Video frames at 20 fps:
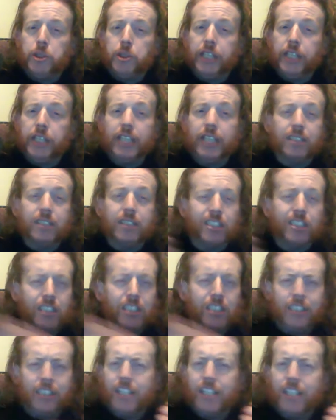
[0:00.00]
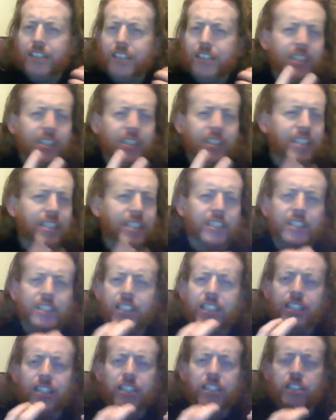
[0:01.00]
Yes, because the technique and the
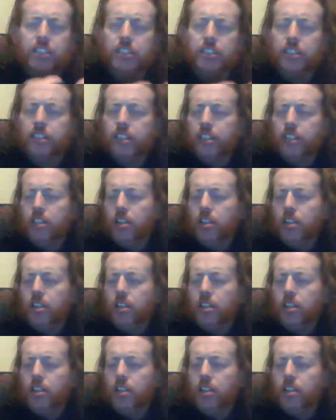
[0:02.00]
technician